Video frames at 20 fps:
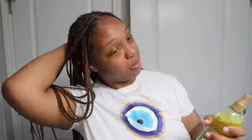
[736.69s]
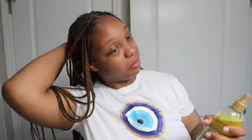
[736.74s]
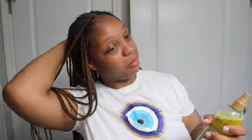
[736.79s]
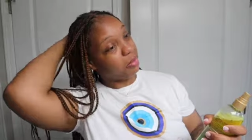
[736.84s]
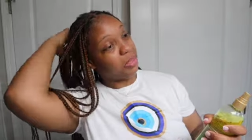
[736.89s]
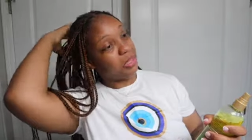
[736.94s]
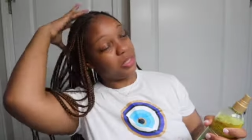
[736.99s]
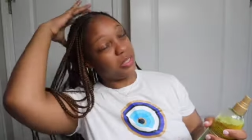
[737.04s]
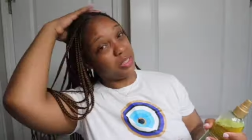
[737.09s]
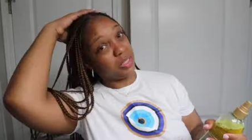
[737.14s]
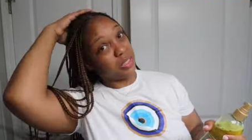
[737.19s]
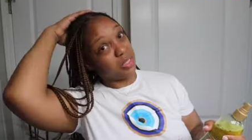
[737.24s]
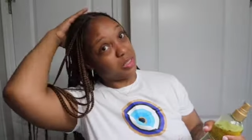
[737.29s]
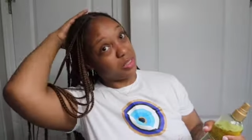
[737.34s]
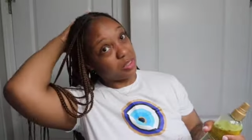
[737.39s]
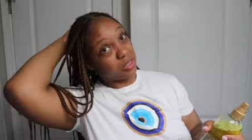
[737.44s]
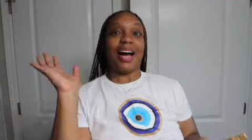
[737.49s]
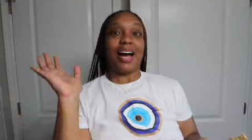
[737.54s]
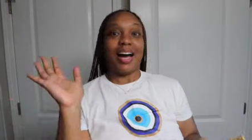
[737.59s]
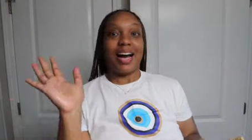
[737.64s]

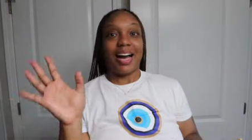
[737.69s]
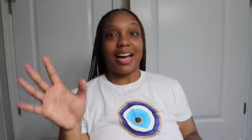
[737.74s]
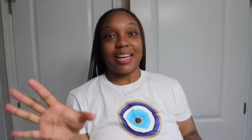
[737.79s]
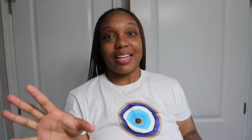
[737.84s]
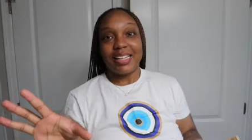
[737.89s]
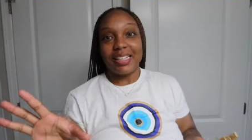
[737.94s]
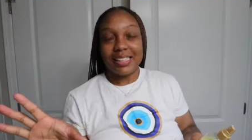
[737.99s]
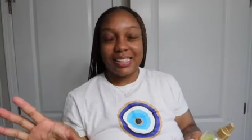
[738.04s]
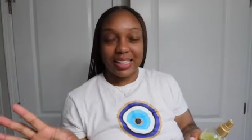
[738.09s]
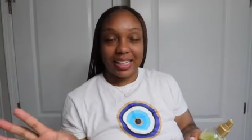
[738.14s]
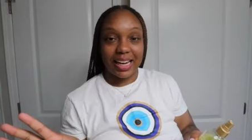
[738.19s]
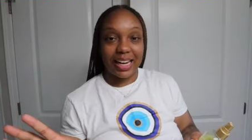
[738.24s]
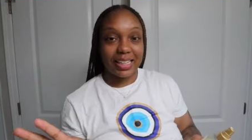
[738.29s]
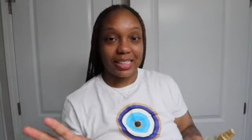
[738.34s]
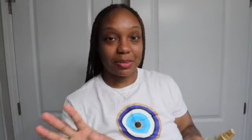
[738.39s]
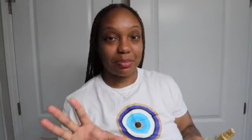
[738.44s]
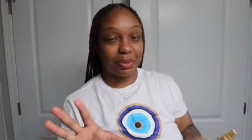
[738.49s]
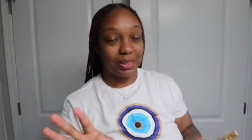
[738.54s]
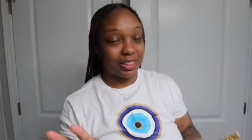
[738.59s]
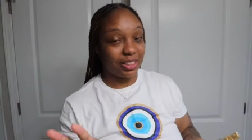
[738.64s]
Because I need to
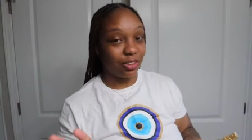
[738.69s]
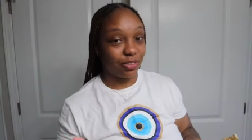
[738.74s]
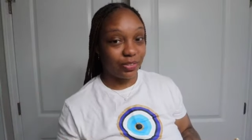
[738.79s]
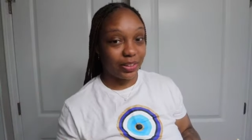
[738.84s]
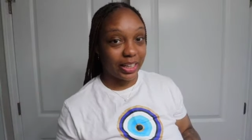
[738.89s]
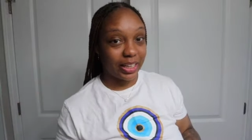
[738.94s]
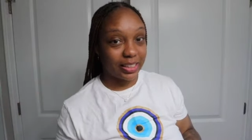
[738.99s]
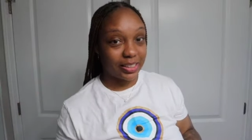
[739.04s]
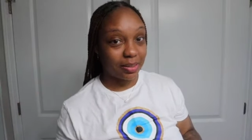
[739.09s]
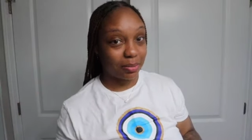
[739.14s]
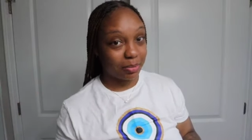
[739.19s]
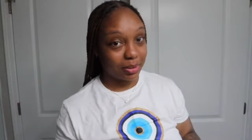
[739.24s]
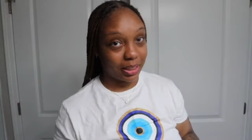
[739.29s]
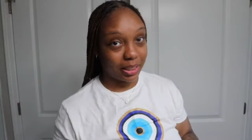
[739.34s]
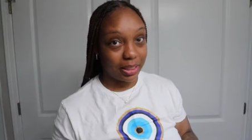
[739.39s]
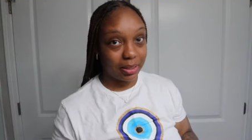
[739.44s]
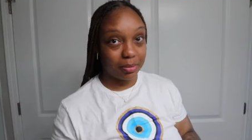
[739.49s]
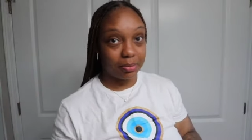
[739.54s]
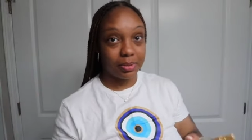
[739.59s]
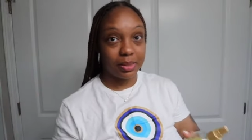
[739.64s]
ask myself that
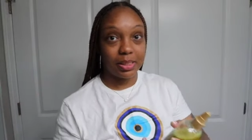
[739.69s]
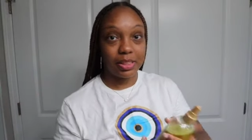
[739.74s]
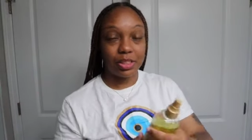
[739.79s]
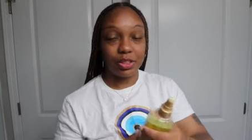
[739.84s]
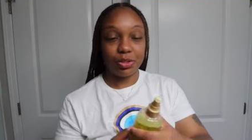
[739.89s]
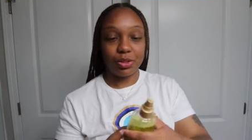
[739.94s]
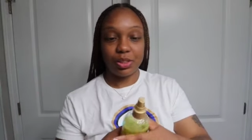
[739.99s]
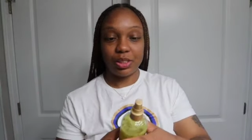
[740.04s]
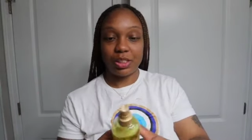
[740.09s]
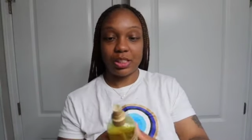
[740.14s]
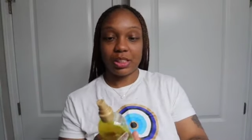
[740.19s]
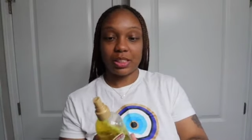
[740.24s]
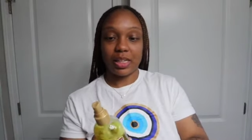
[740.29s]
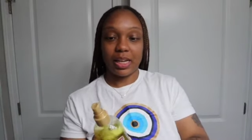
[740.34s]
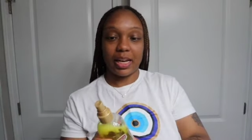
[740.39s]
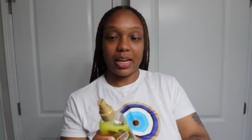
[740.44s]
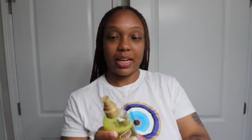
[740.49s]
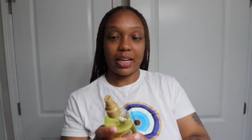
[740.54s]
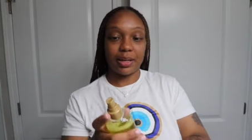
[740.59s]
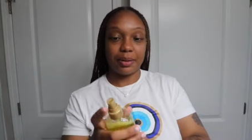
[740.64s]
sometimes. It's usually just
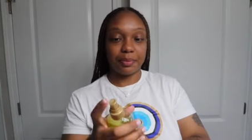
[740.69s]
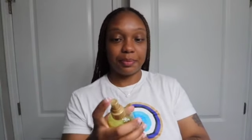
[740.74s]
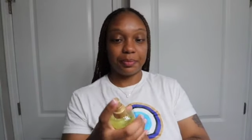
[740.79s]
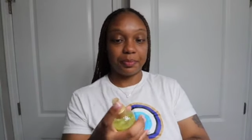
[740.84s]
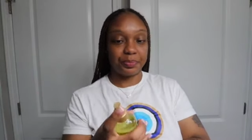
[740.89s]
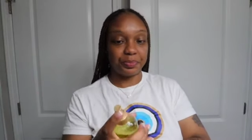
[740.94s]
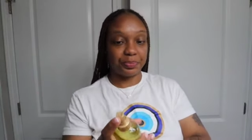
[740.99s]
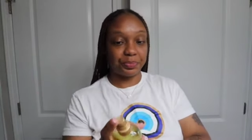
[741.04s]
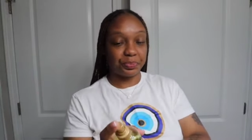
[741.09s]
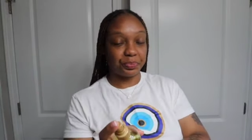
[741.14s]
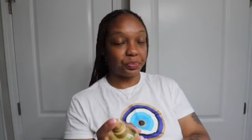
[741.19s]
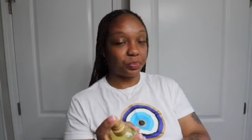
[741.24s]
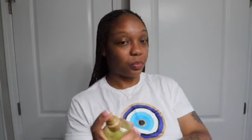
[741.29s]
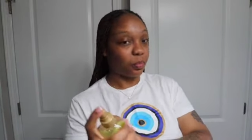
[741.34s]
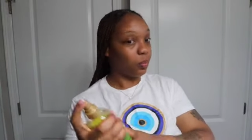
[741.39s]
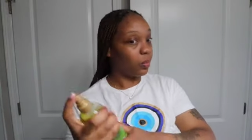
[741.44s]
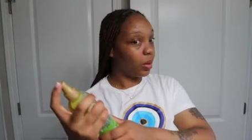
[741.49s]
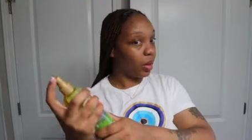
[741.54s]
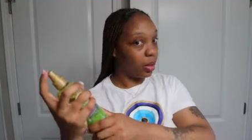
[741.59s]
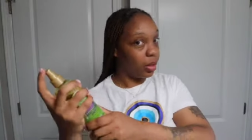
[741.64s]
like,
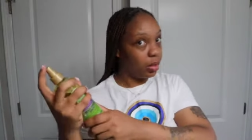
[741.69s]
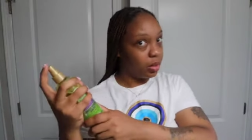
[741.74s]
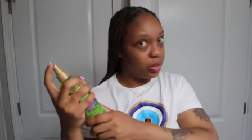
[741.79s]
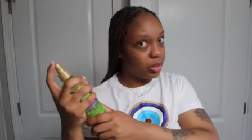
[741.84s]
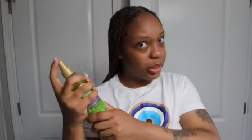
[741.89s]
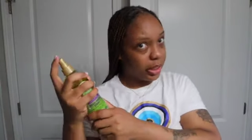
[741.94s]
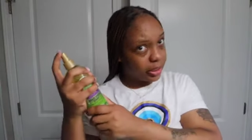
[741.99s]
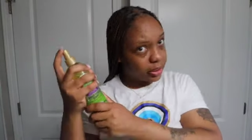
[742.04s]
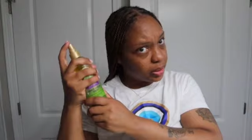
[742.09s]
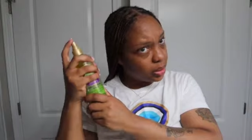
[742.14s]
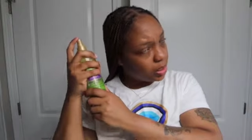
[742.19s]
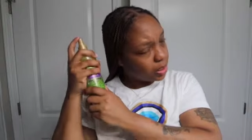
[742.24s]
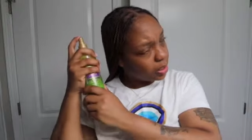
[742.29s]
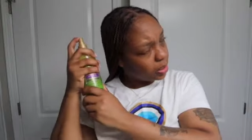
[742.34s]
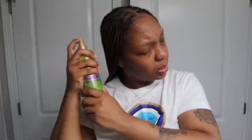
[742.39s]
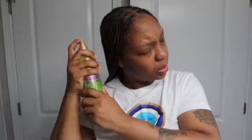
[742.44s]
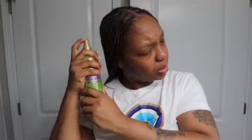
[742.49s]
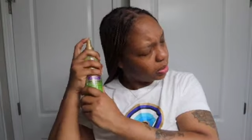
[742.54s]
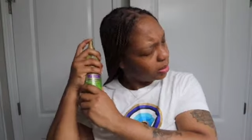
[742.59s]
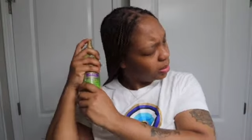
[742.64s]

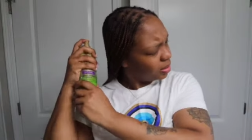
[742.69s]
Chastity,